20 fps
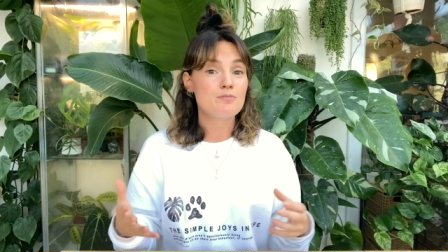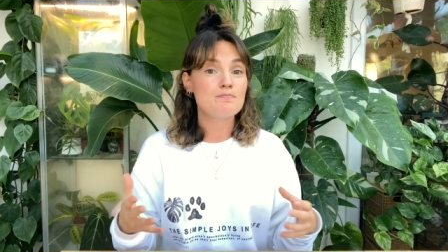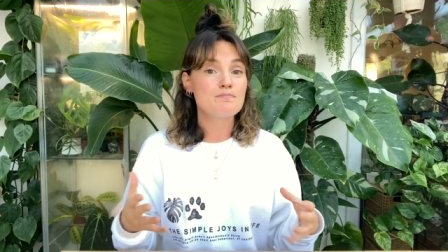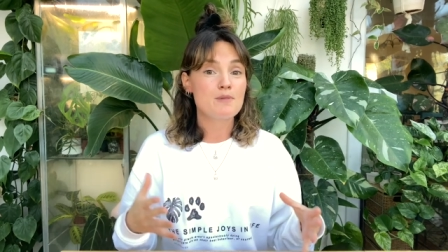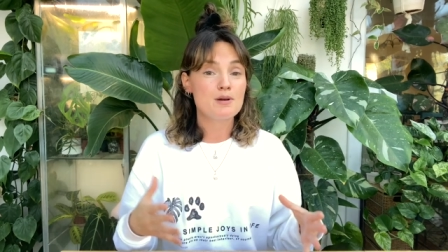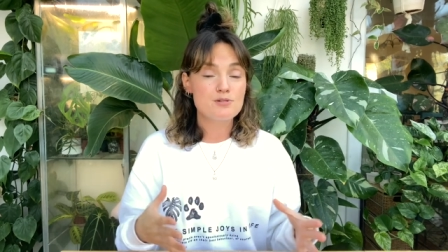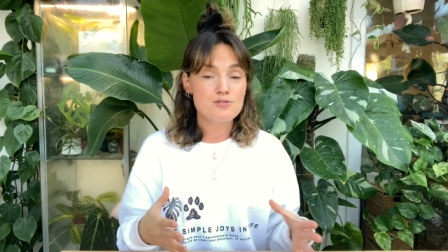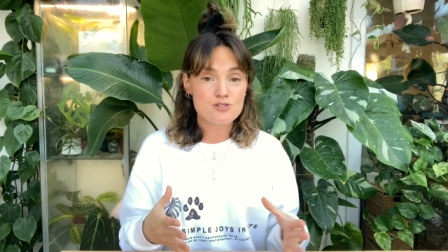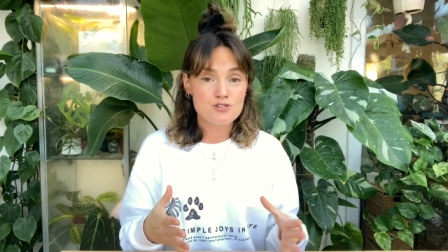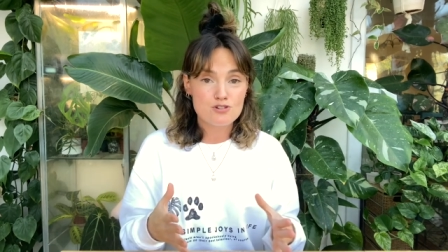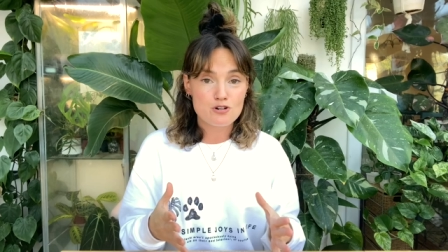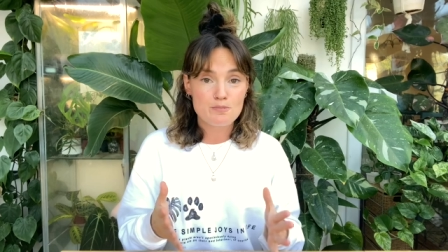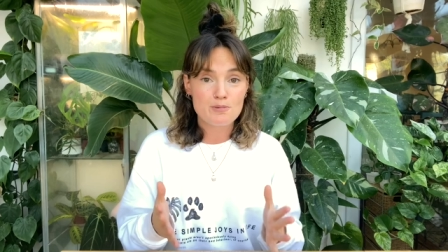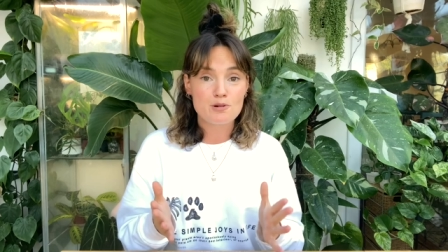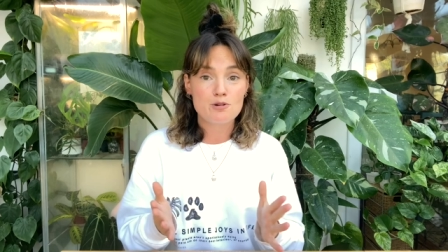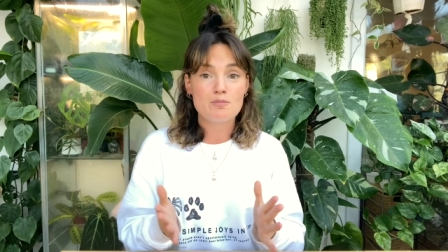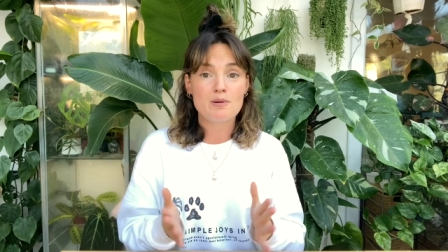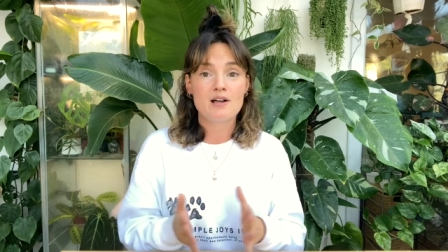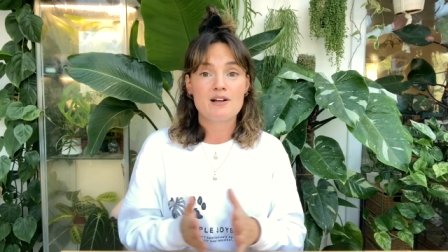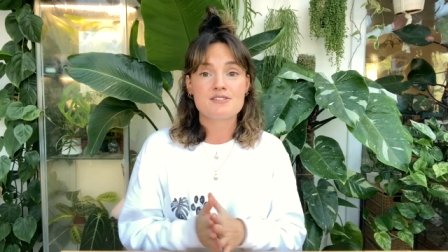most
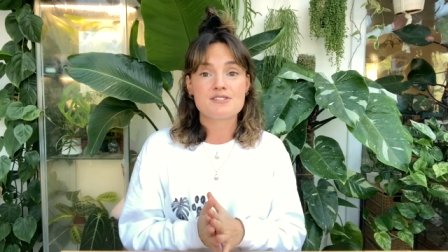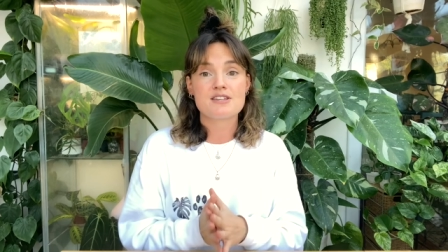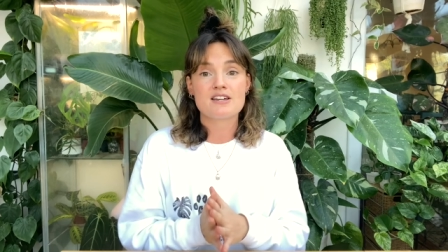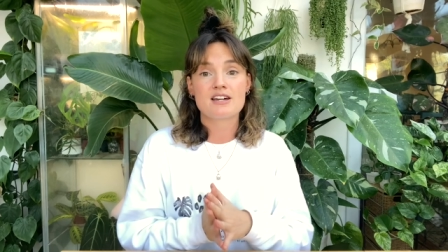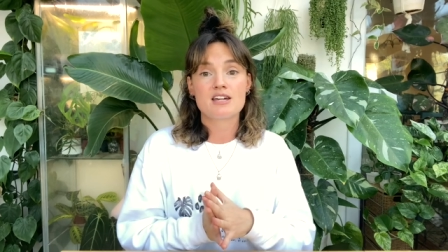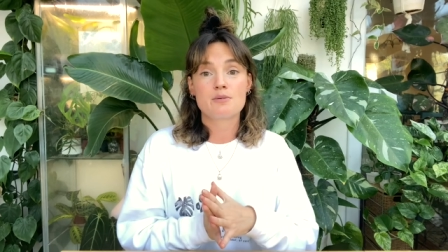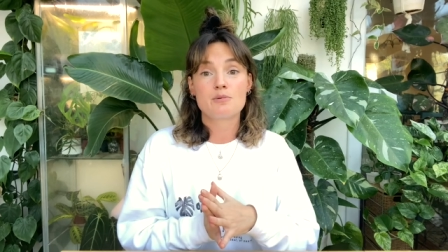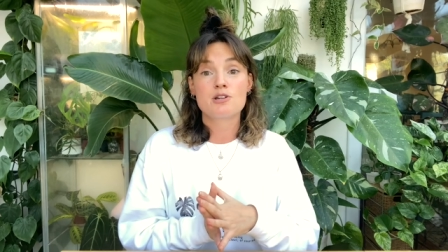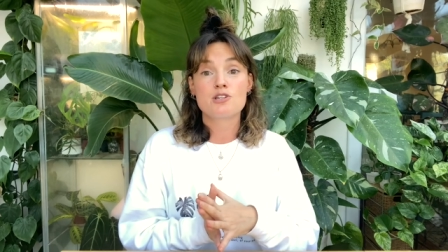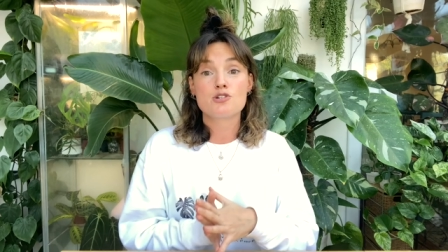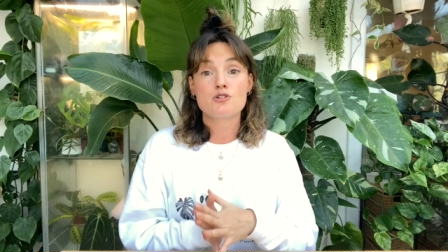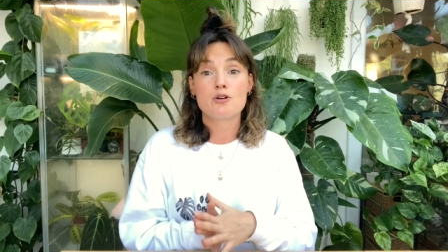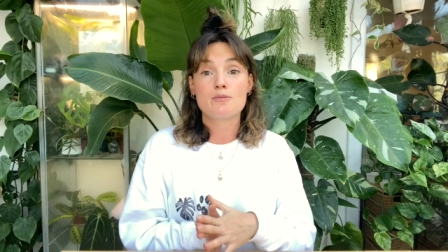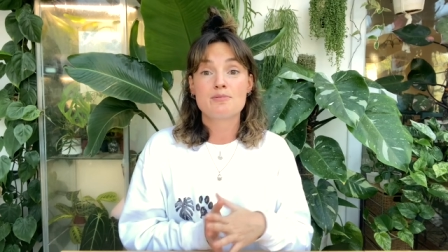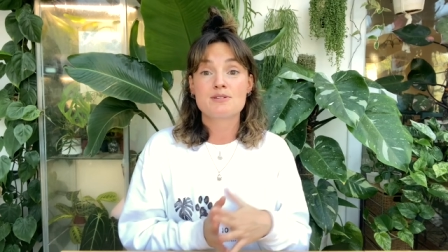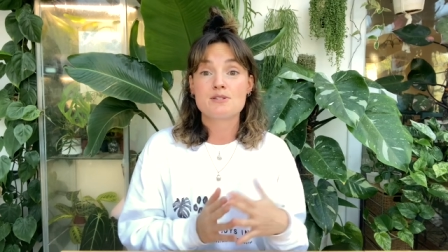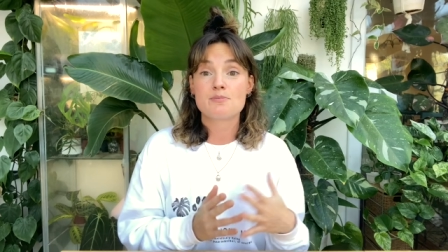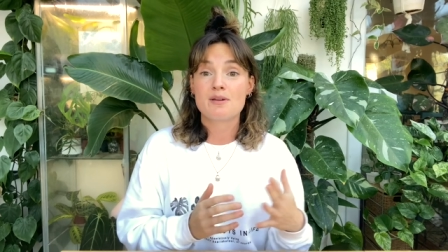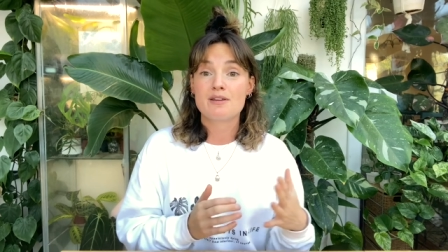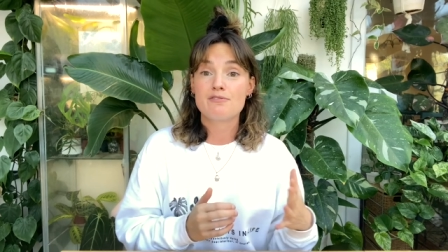tropical plants are going to enjoy
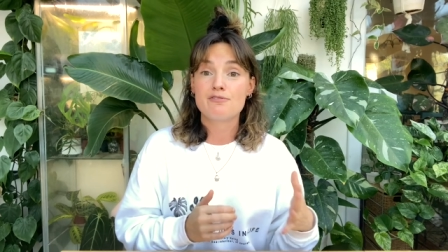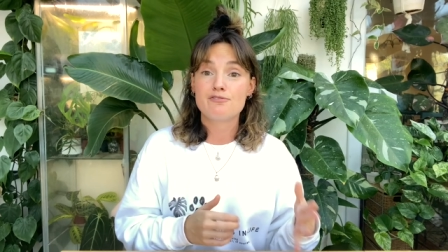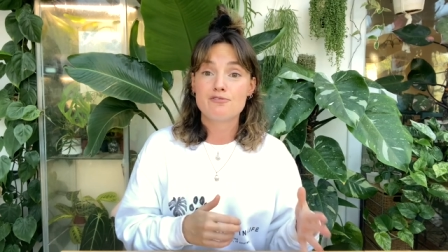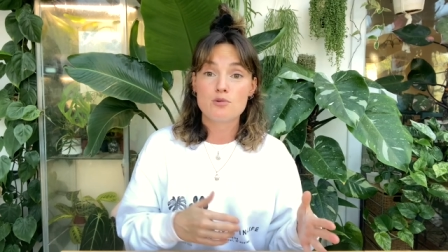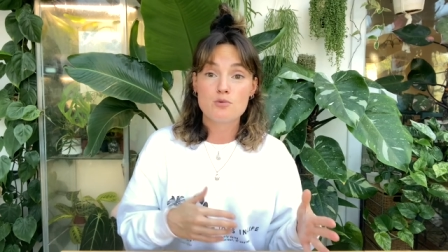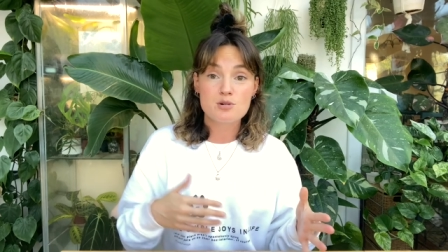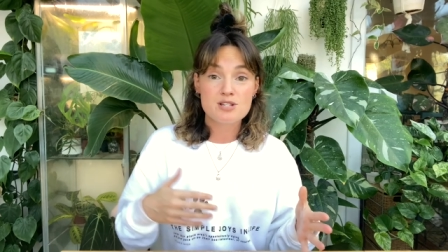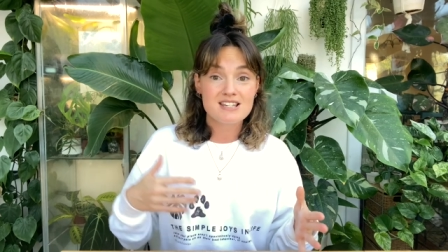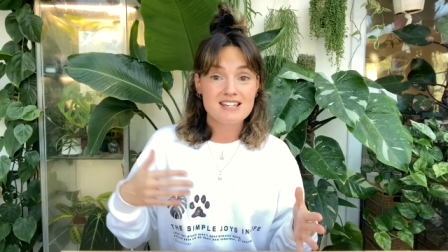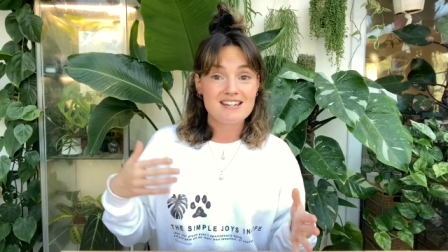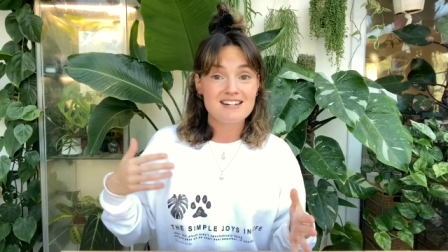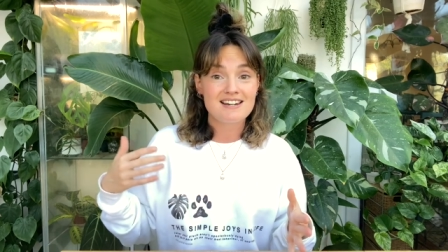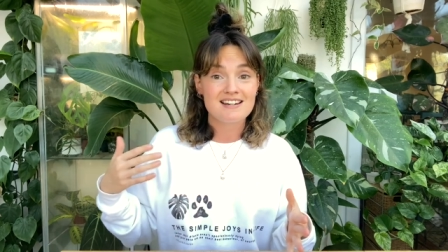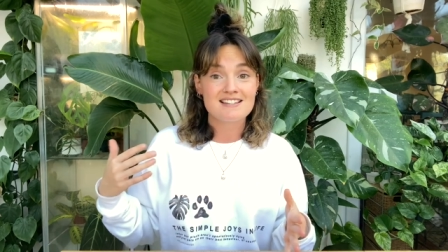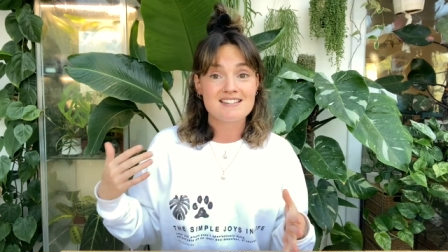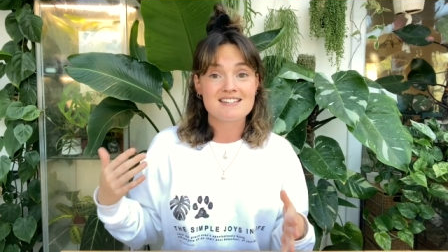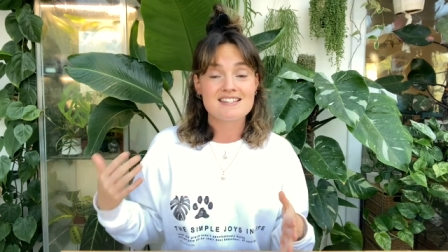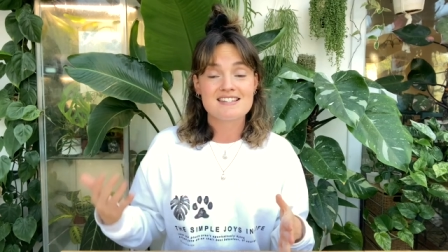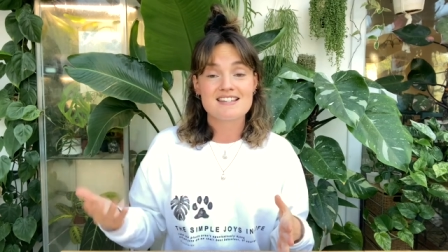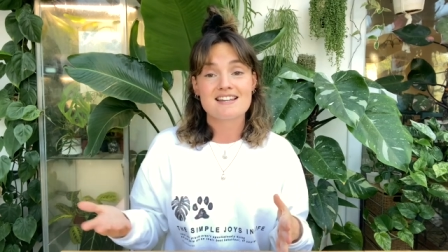between 14
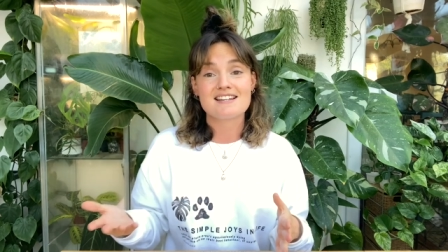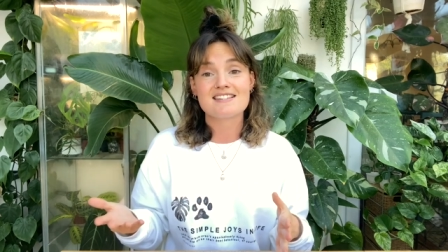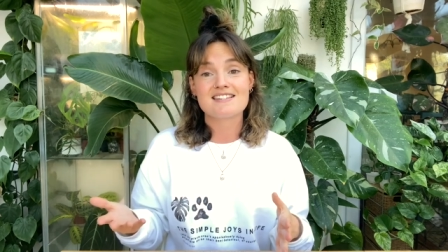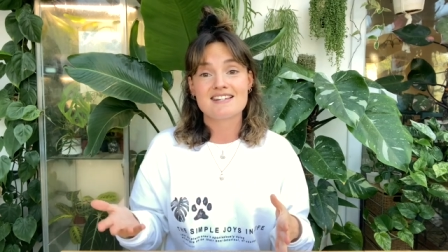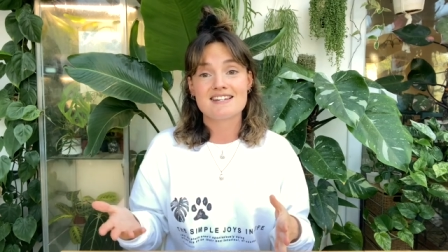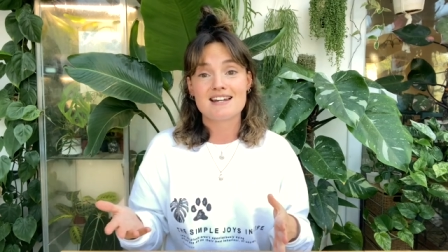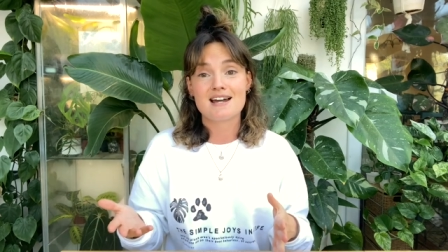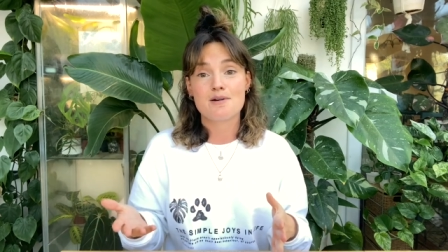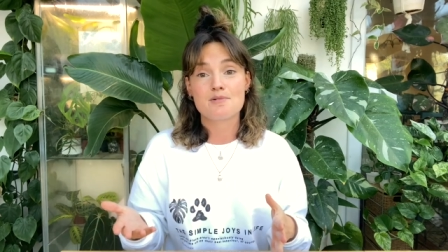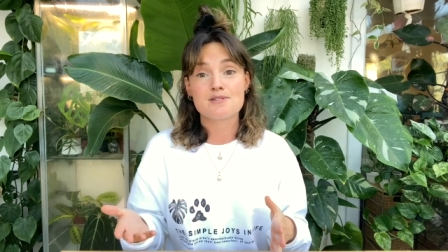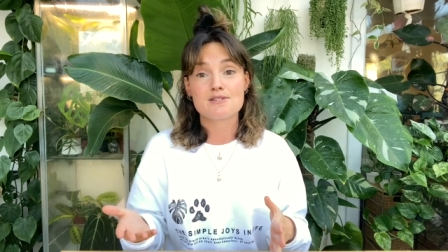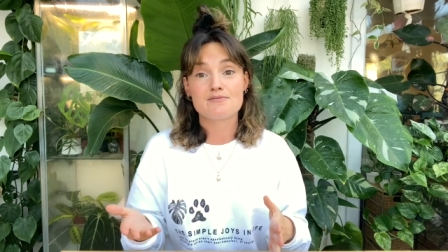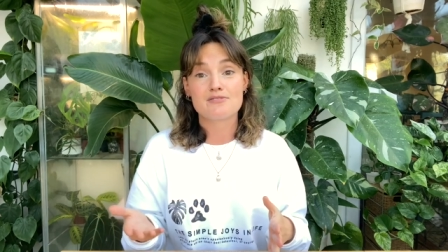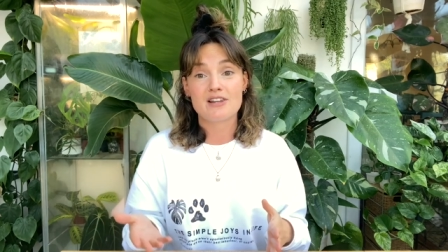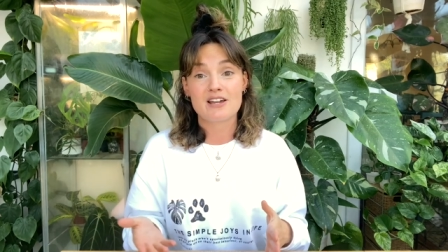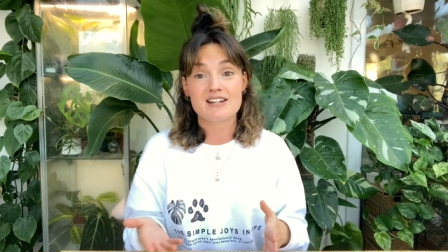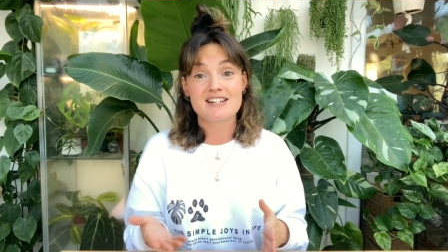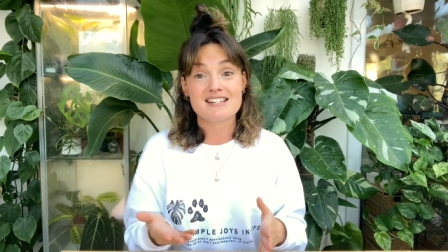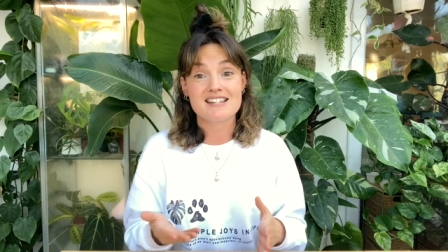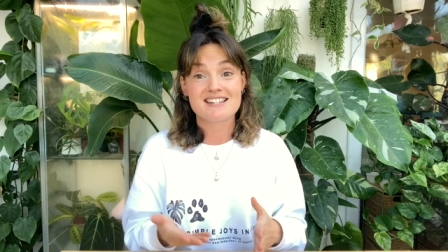and 16 hours of
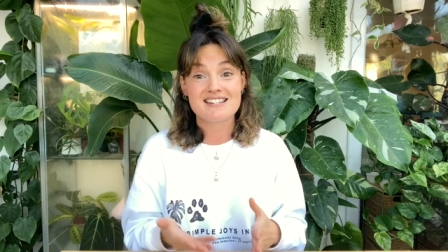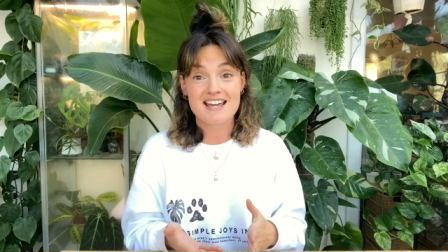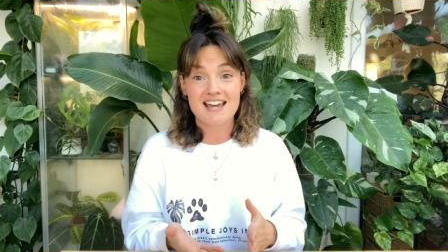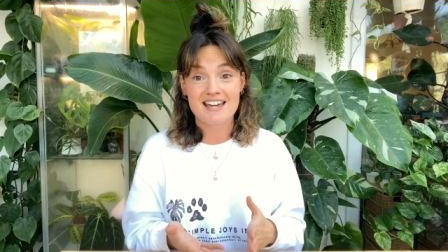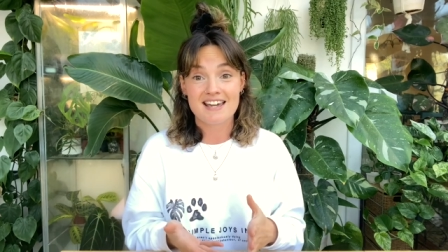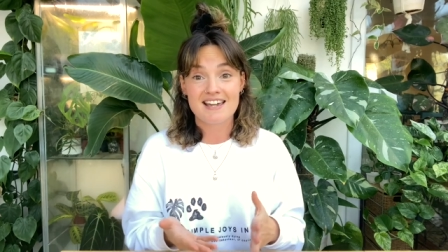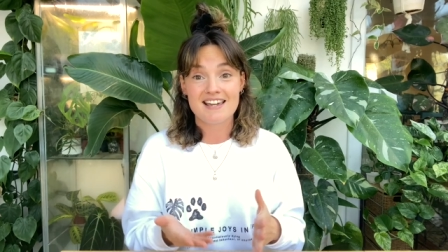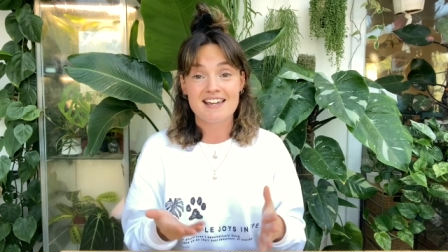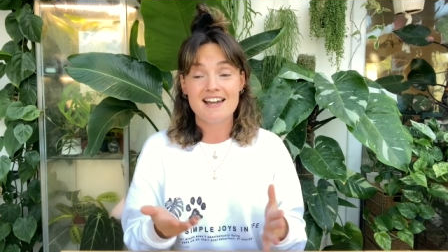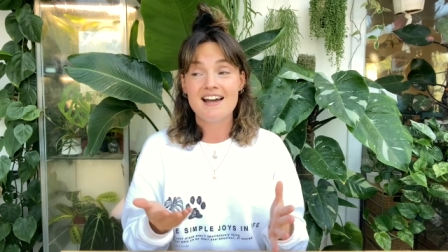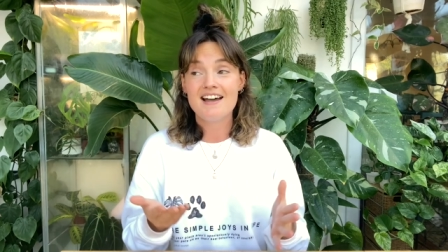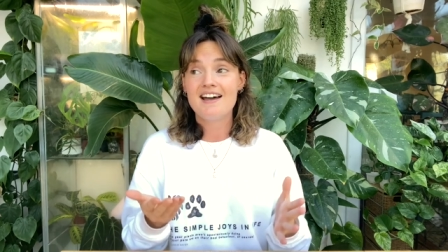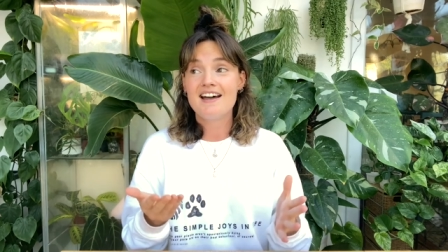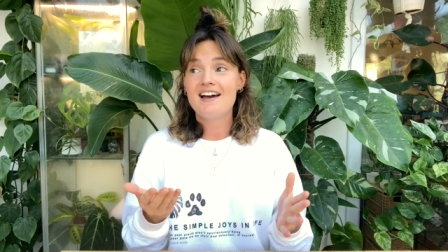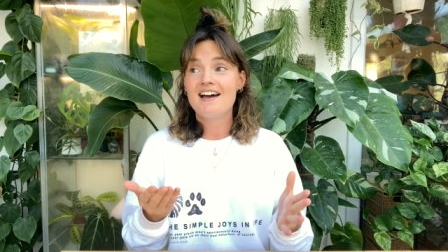light a day.